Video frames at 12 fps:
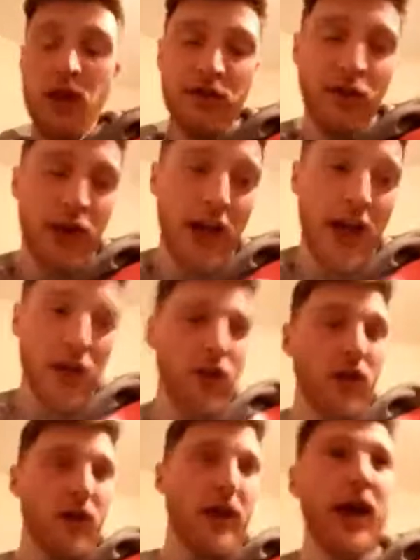So yeah,
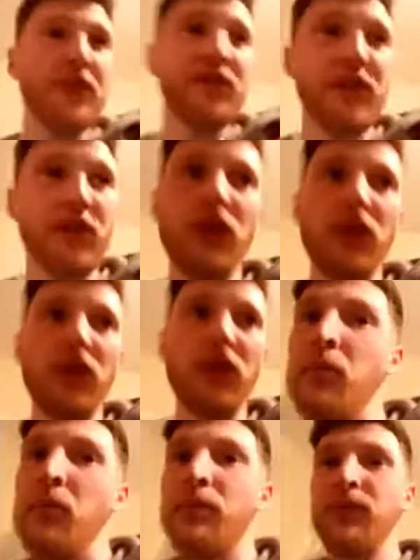like I said,
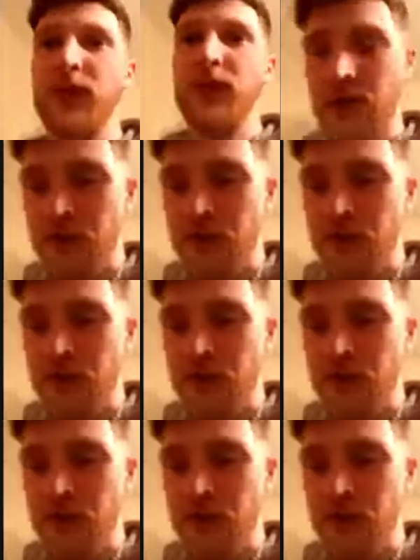if